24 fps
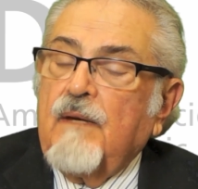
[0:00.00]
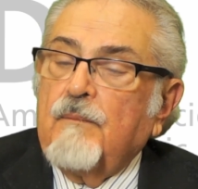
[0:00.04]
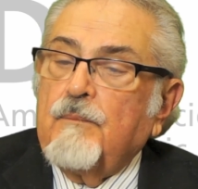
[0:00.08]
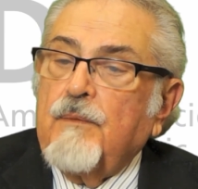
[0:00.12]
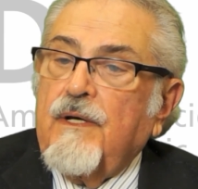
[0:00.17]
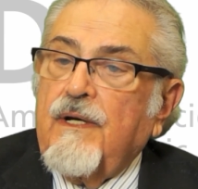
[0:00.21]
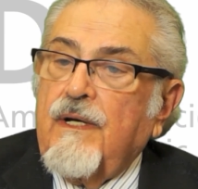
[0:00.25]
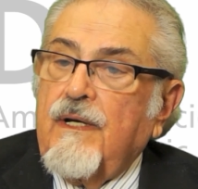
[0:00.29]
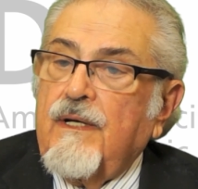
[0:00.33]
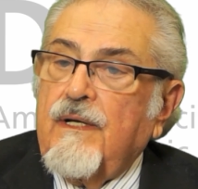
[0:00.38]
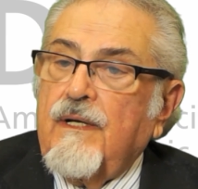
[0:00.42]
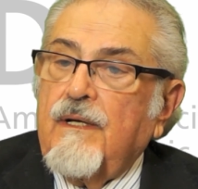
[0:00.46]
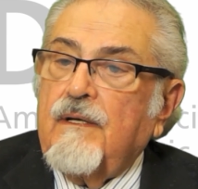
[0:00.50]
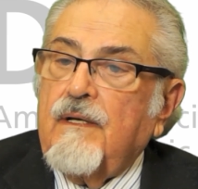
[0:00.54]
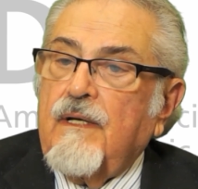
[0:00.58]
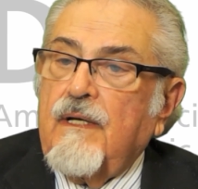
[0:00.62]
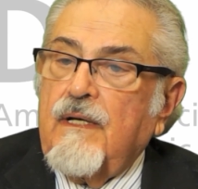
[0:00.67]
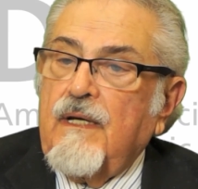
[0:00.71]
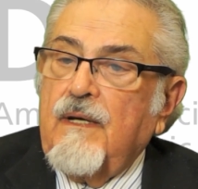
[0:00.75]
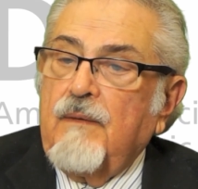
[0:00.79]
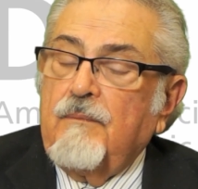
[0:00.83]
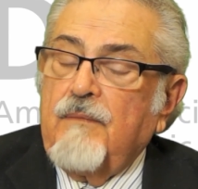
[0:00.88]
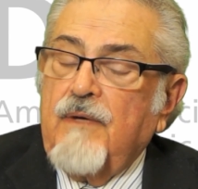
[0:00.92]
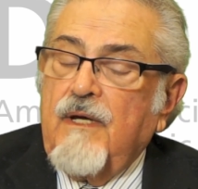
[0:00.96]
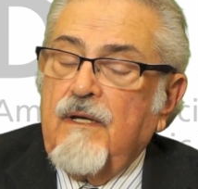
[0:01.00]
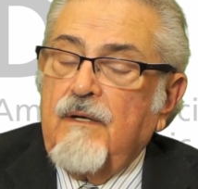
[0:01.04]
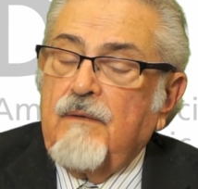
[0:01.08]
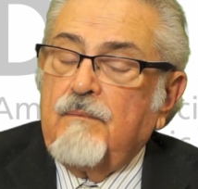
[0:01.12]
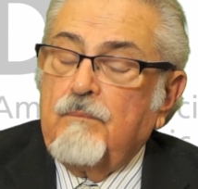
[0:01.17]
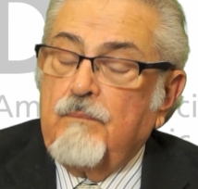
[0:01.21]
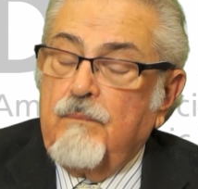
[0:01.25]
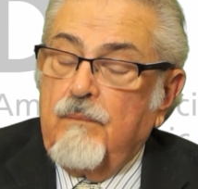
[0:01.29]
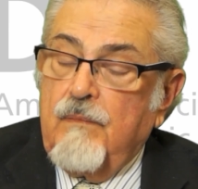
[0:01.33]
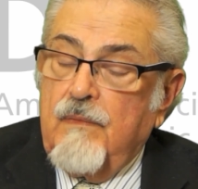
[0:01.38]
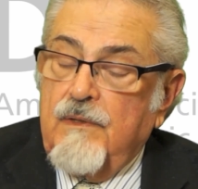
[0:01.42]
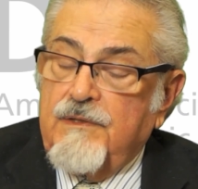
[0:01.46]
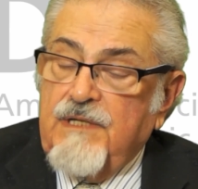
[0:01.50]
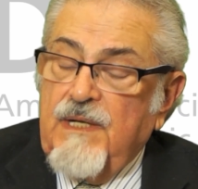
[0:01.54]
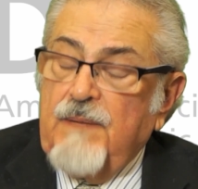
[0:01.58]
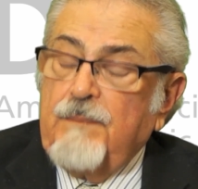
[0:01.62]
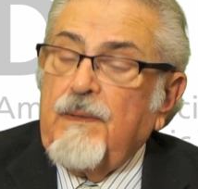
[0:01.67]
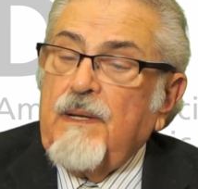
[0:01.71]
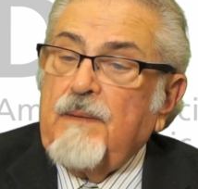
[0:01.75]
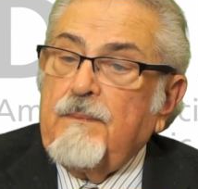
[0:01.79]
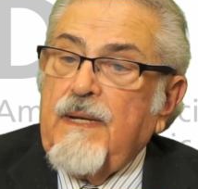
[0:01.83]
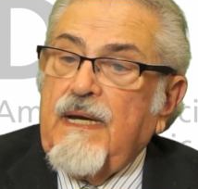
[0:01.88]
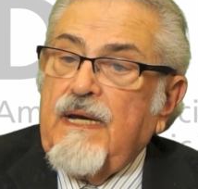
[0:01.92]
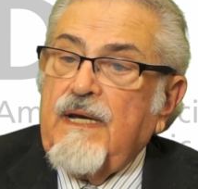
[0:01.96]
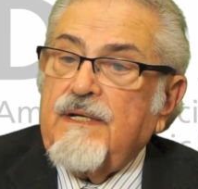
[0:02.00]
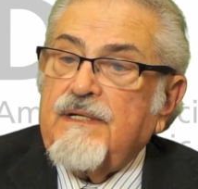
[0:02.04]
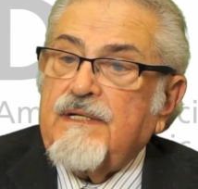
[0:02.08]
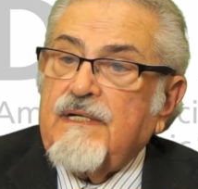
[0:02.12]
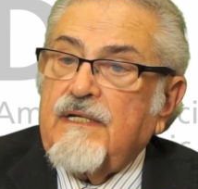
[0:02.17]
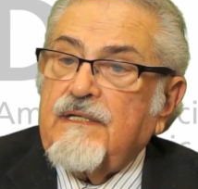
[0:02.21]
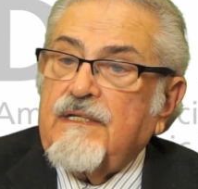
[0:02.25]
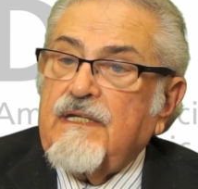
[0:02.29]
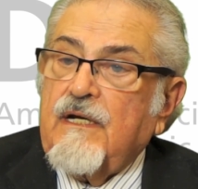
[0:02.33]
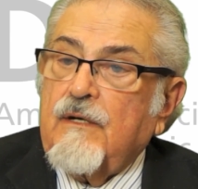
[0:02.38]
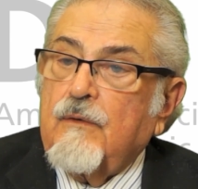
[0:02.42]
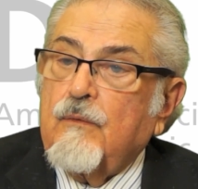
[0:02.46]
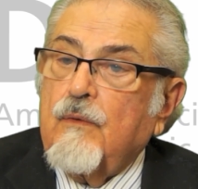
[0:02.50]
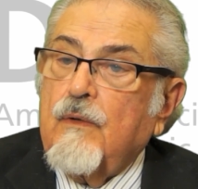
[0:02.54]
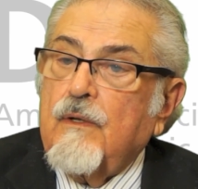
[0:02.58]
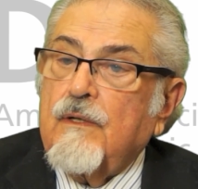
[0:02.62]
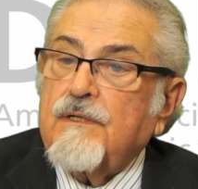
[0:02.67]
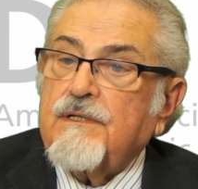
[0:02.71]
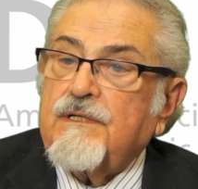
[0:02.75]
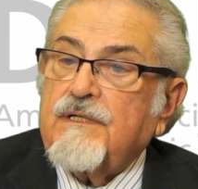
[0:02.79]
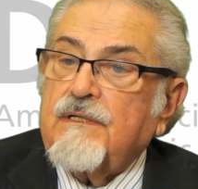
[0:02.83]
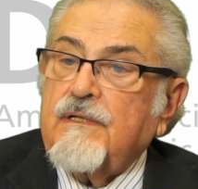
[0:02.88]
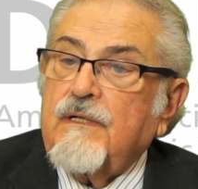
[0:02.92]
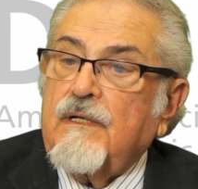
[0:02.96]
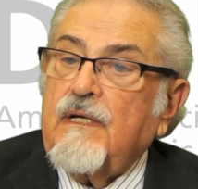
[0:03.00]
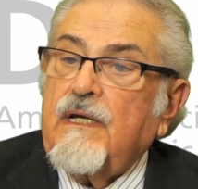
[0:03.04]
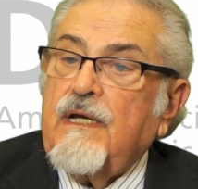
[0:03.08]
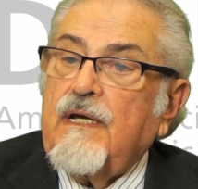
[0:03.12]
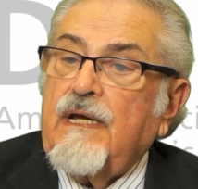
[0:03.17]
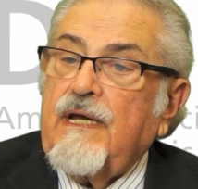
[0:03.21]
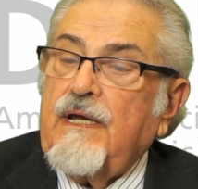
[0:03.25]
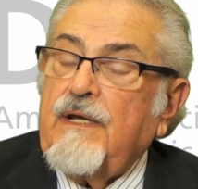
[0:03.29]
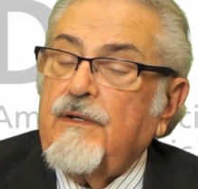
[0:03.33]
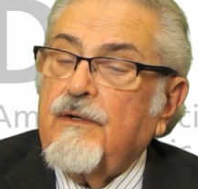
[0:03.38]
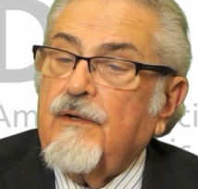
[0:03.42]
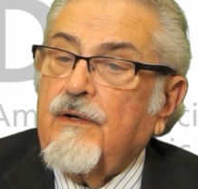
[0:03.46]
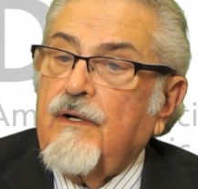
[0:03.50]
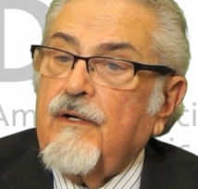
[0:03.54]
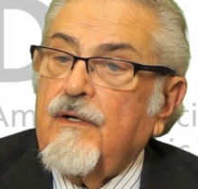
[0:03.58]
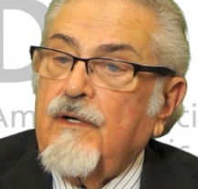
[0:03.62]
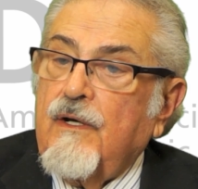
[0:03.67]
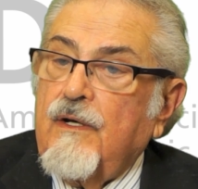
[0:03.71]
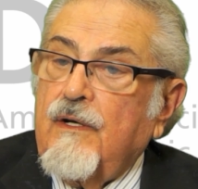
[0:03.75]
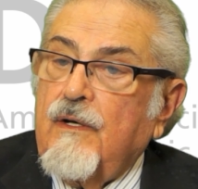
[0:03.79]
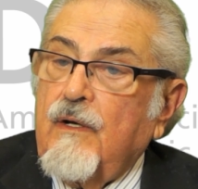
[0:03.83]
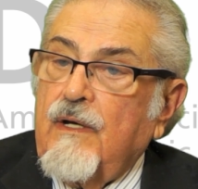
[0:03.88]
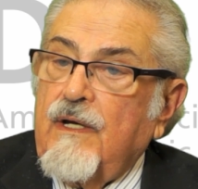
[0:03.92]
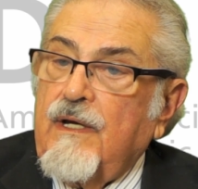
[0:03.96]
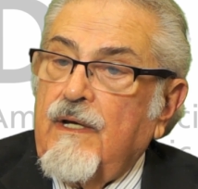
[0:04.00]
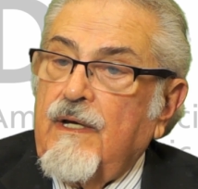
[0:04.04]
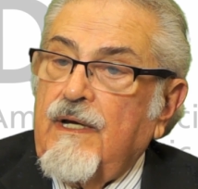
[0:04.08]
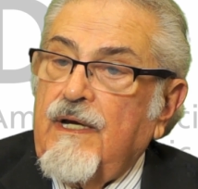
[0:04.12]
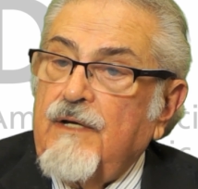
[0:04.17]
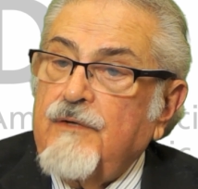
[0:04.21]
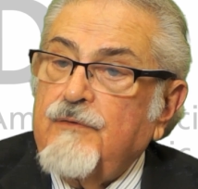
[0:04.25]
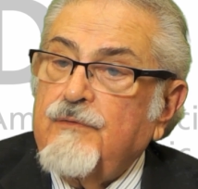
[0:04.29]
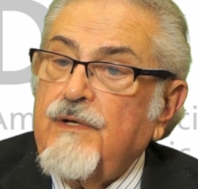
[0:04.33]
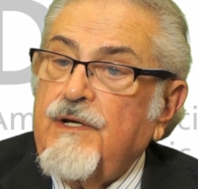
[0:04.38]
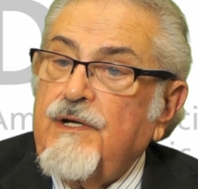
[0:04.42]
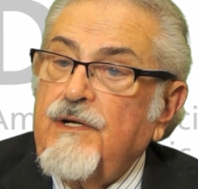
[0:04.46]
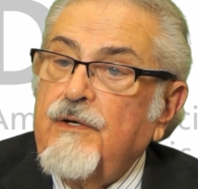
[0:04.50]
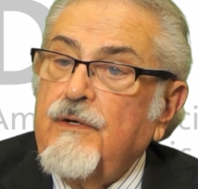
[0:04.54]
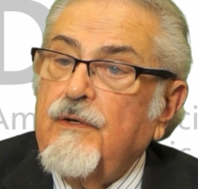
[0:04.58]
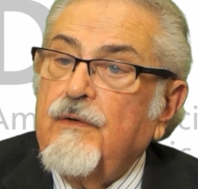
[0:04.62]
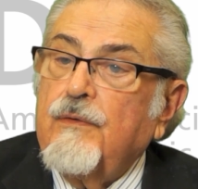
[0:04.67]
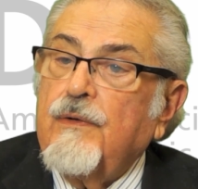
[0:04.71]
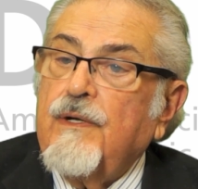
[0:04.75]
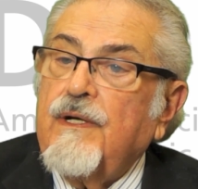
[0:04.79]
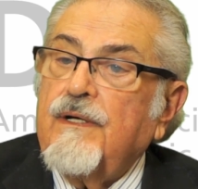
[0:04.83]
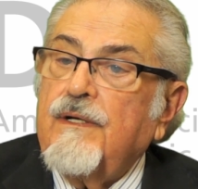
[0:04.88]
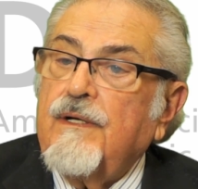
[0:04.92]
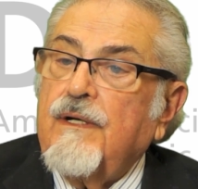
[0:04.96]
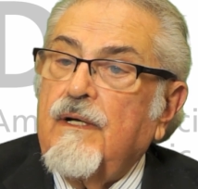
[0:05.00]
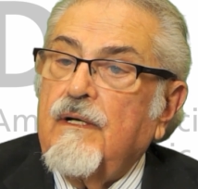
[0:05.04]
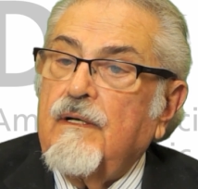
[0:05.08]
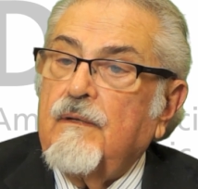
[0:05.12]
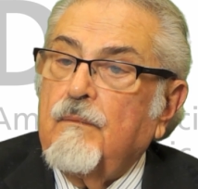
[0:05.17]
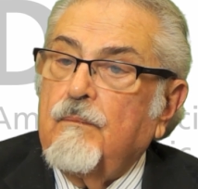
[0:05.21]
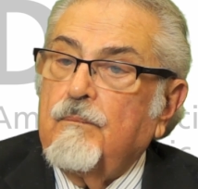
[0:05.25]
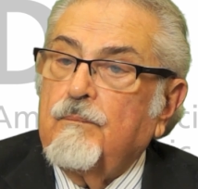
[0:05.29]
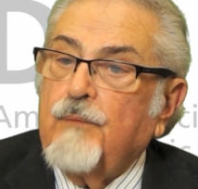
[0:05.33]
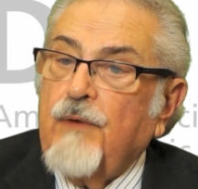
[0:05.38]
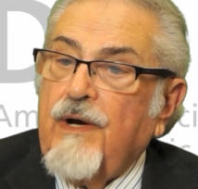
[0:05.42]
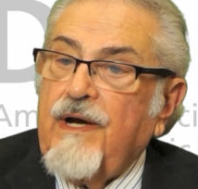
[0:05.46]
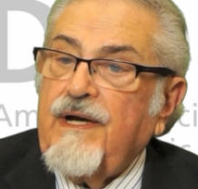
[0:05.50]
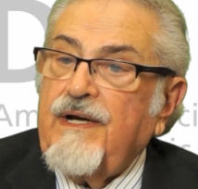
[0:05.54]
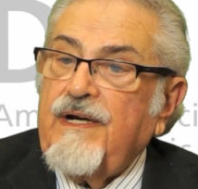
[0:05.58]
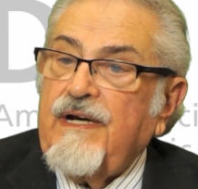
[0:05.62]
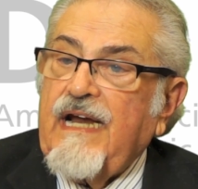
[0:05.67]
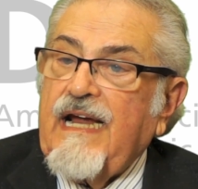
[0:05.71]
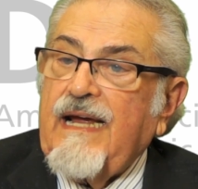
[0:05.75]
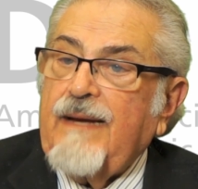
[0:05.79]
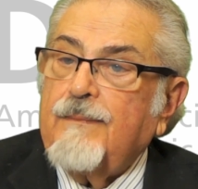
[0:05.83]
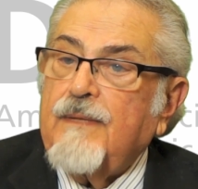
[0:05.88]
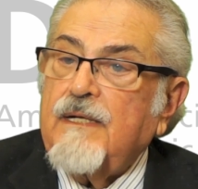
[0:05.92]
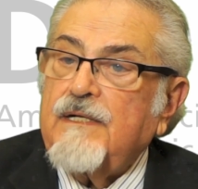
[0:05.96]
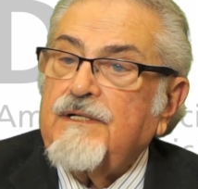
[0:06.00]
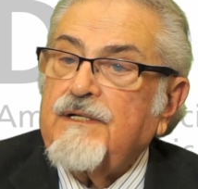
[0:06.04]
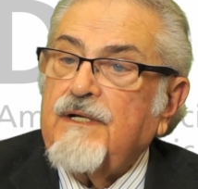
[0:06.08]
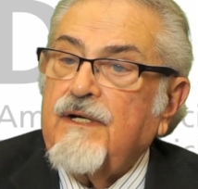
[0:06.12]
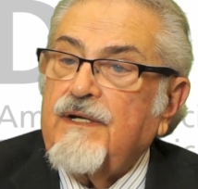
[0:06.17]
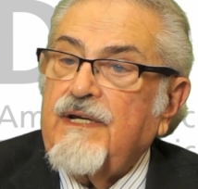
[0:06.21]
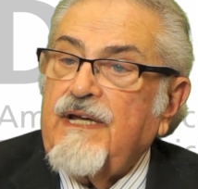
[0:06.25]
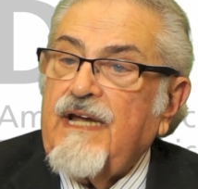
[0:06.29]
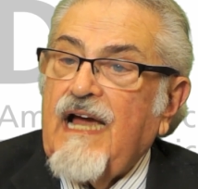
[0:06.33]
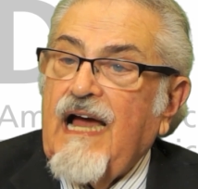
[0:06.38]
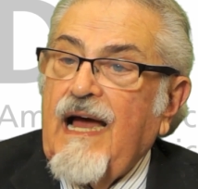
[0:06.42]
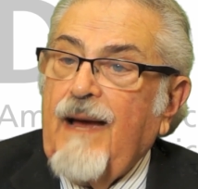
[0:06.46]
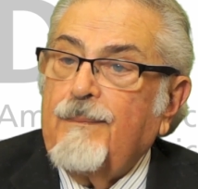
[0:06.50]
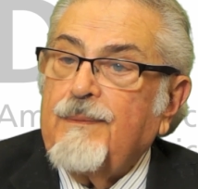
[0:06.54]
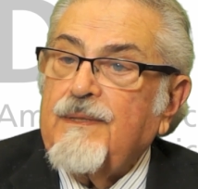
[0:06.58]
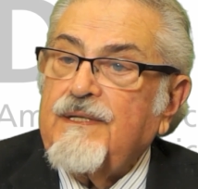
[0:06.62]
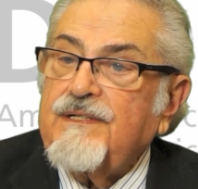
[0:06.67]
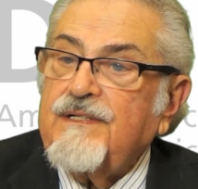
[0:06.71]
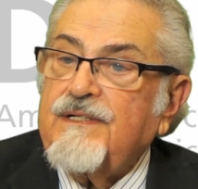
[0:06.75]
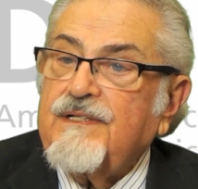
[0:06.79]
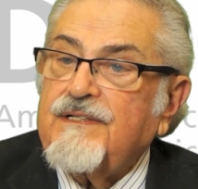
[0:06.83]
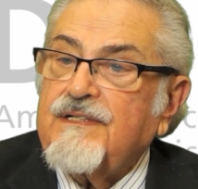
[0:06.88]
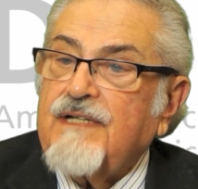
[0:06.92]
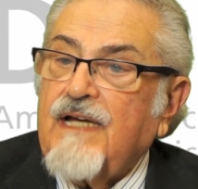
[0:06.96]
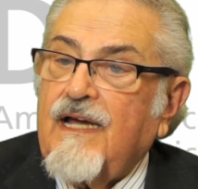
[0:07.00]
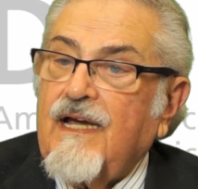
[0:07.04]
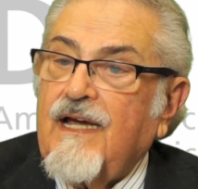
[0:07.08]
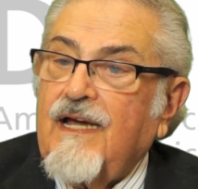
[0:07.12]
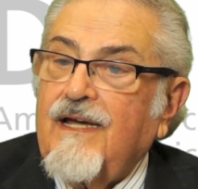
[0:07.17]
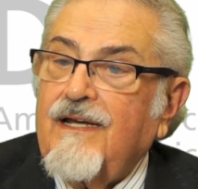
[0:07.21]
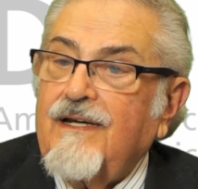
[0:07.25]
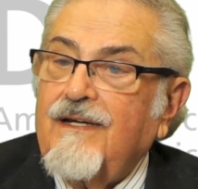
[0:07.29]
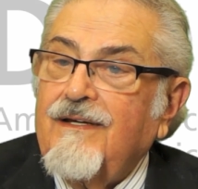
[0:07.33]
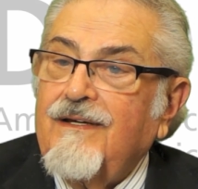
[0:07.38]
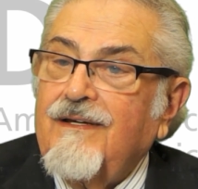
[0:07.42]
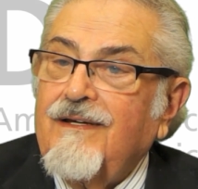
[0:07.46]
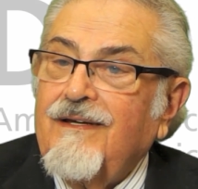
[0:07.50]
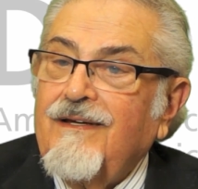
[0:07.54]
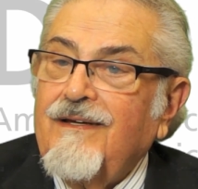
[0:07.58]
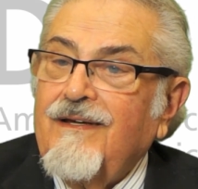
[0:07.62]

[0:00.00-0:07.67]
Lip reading: But it simply means that there was either intrauterine brain damage on the opposite side